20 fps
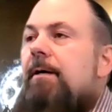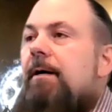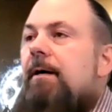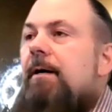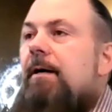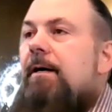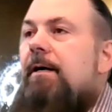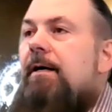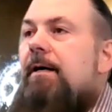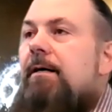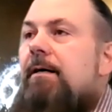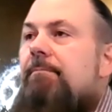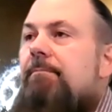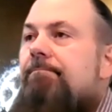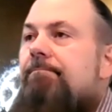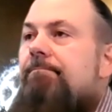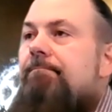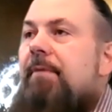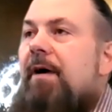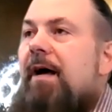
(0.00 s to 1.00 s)

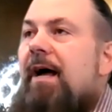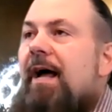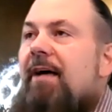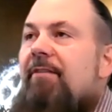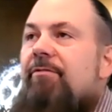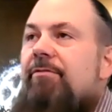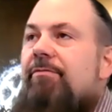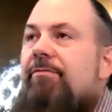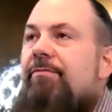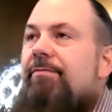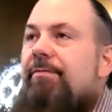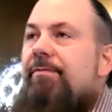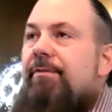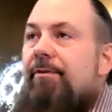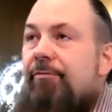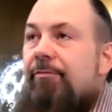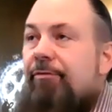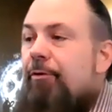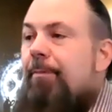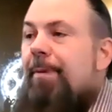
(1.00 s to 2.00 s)
Um, I have a,
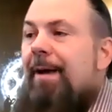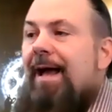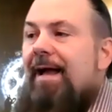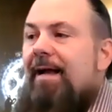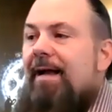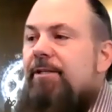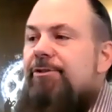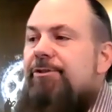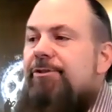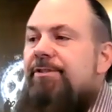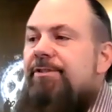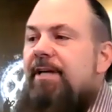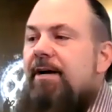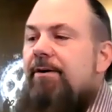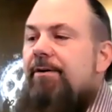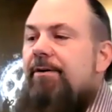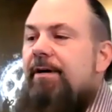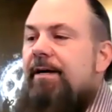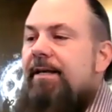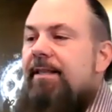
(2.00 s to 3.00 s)
a few packages
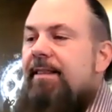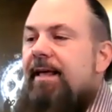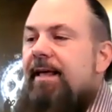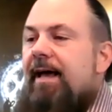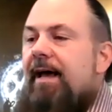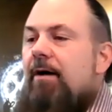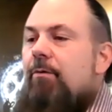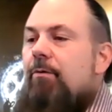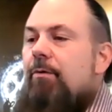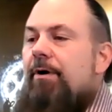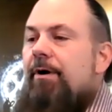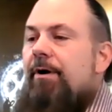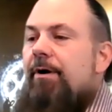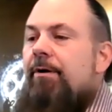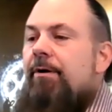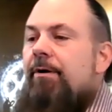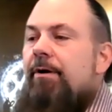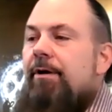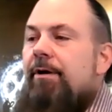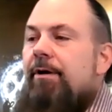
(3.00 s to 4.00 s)
out like that
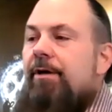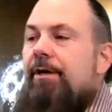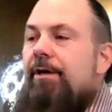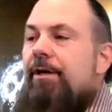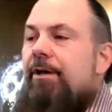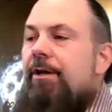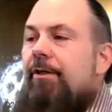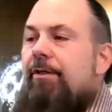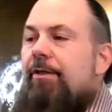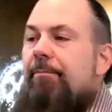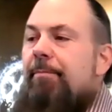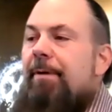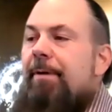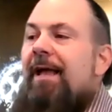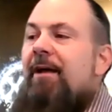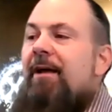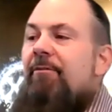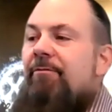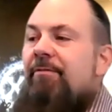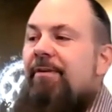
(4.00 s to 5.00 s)
where, you know, they're
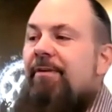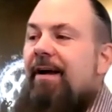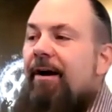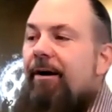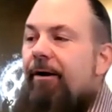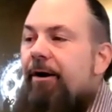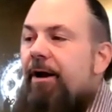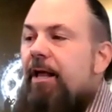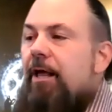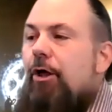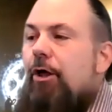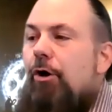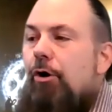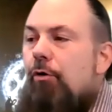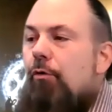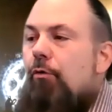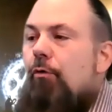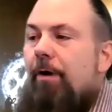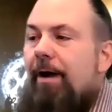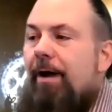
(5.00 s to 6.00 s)
paying a very
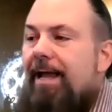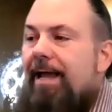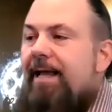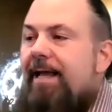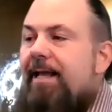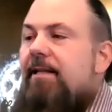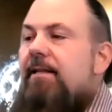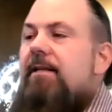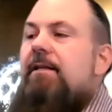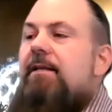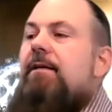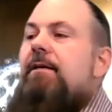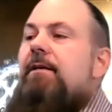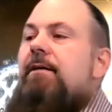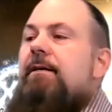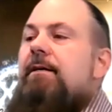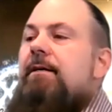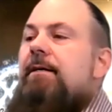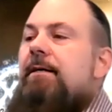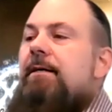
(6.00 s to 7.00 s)
low rate.
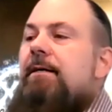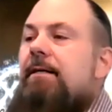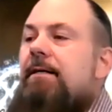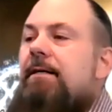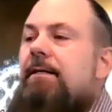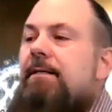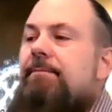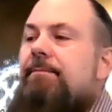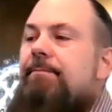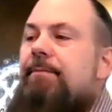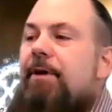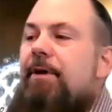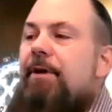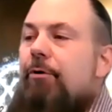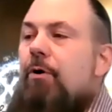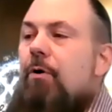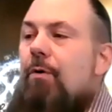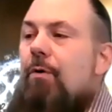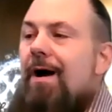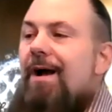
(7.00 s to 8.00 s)
Um, they're
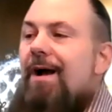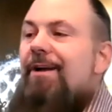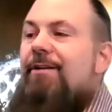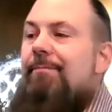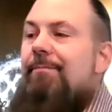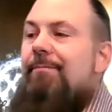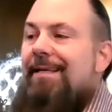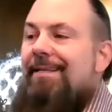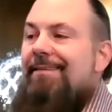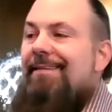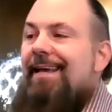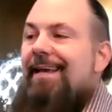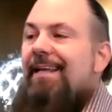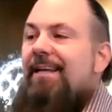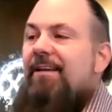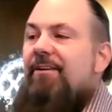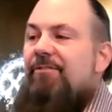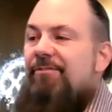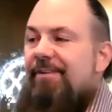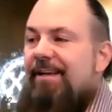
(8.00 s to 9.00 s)
required to
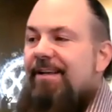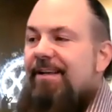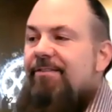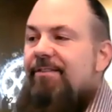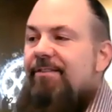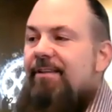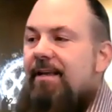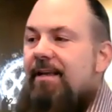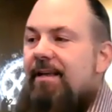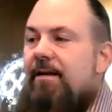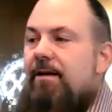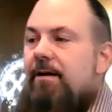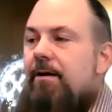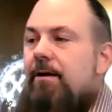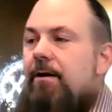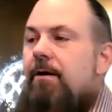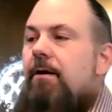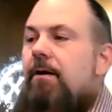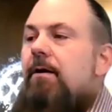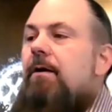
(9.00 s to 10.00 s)
maintain and fix the
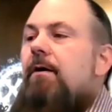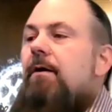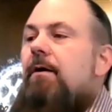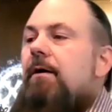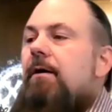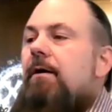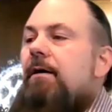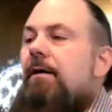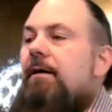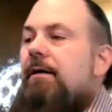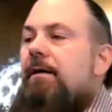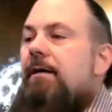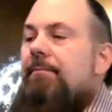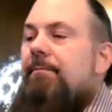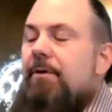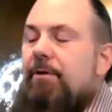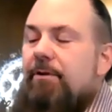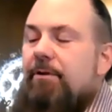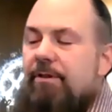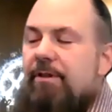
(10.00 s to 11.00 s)
gear.
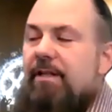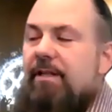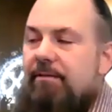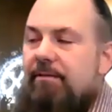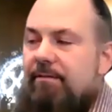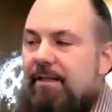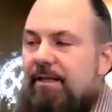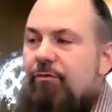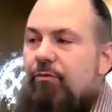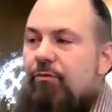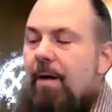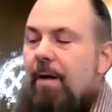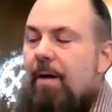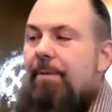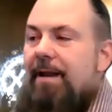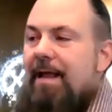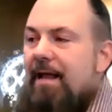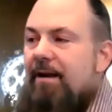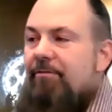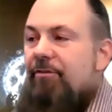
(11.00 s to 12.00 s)
Um, although they, they
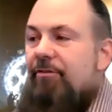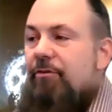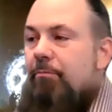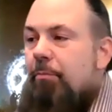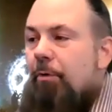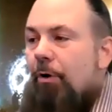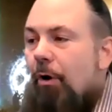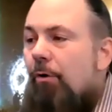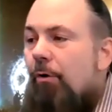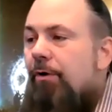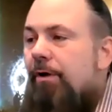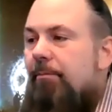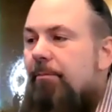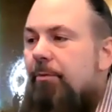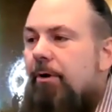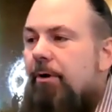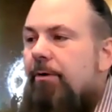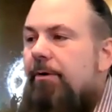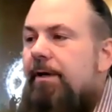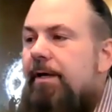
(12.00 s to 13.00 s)
swap it out if it's broken,
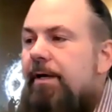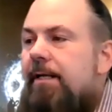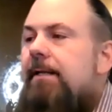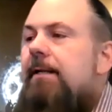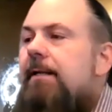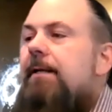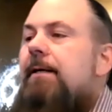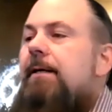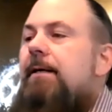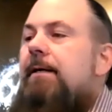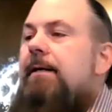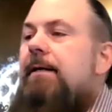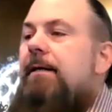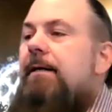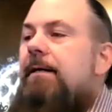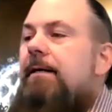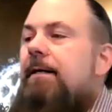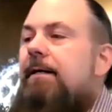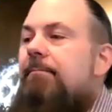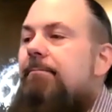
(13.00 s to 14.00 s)
broken.
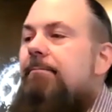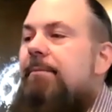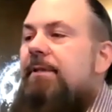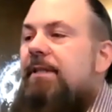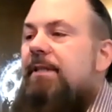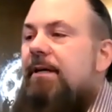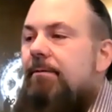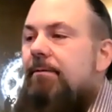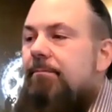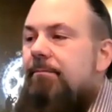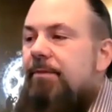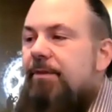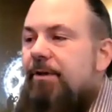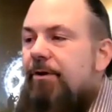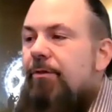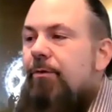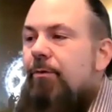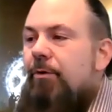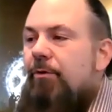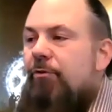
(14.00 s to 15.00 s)
Um, but they're,
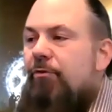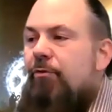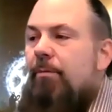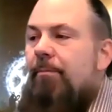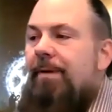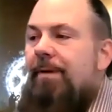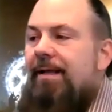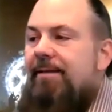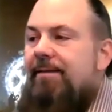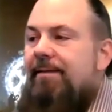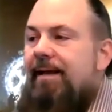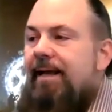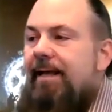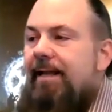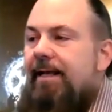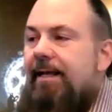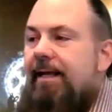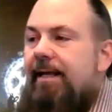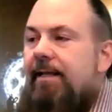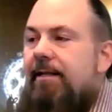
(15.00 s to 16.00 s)
they're the ones who are
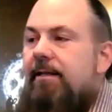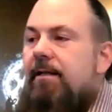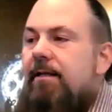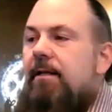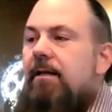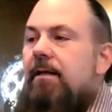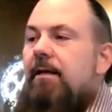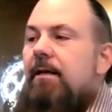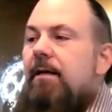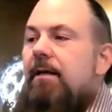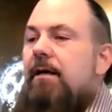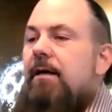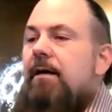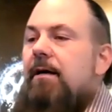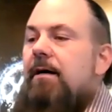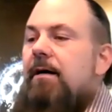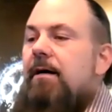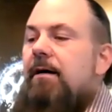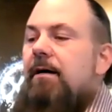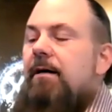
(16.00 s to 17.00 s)
maintaining it.
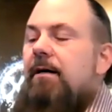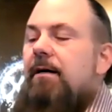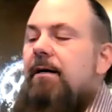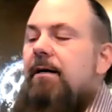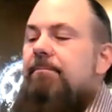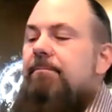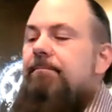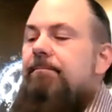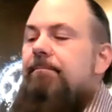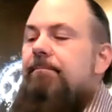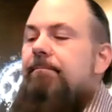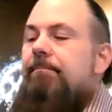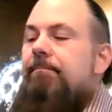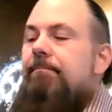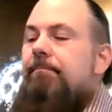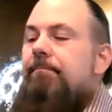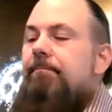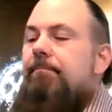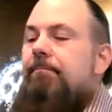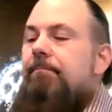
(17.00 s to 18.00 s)
Um,
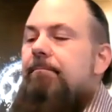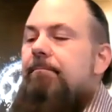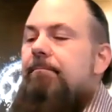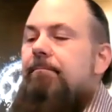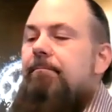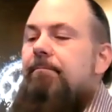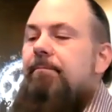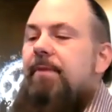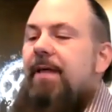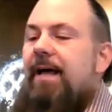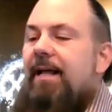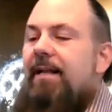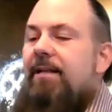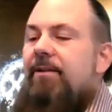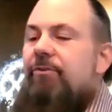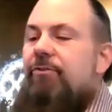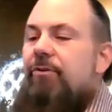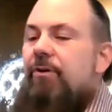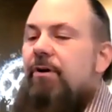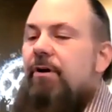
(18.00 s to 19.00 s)
that
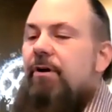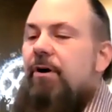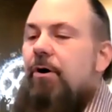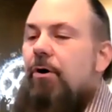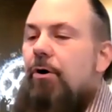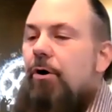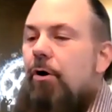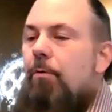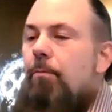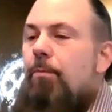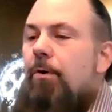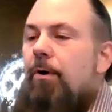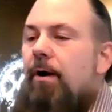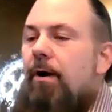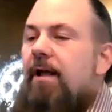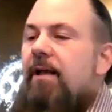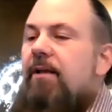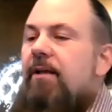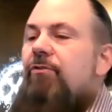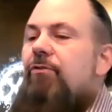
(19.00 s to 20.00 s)
is a, a low
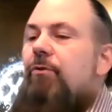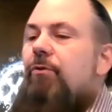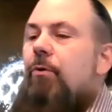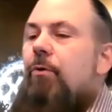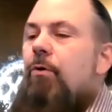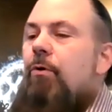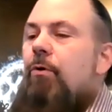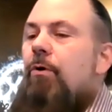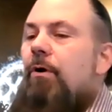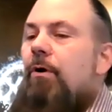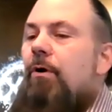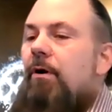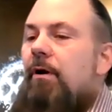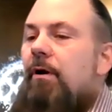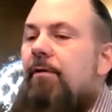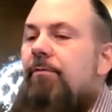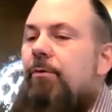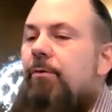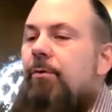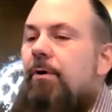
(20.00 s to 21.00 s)
price,
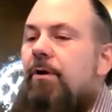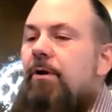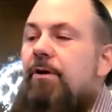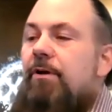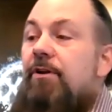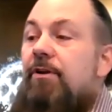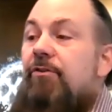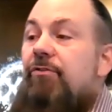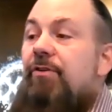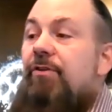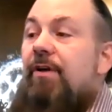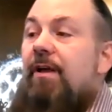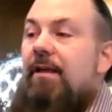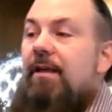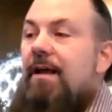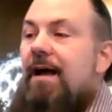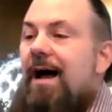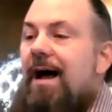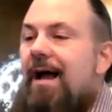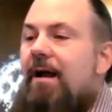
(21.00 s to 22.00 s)
or if you want to look at a
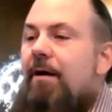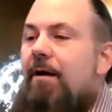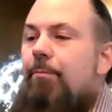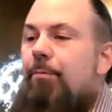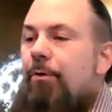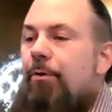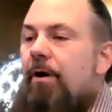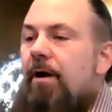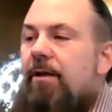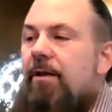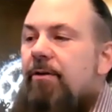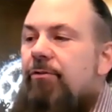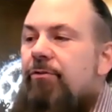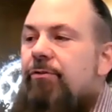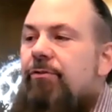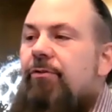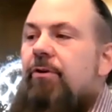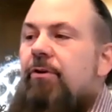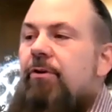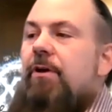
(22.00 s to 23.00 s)
slightly higher
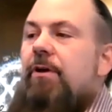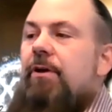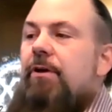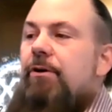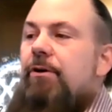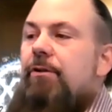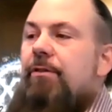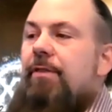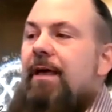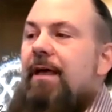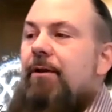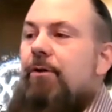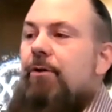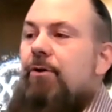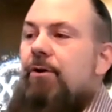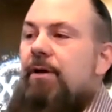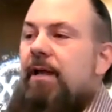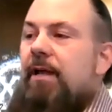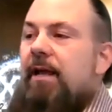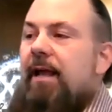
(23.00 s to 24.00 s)
price, you're then
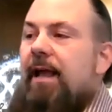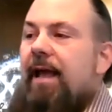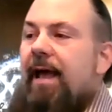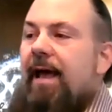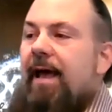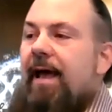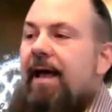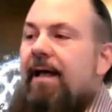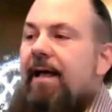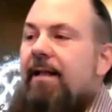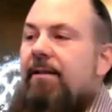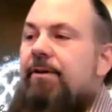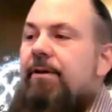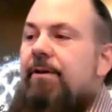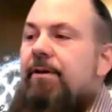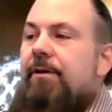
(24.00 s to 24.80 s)
looking at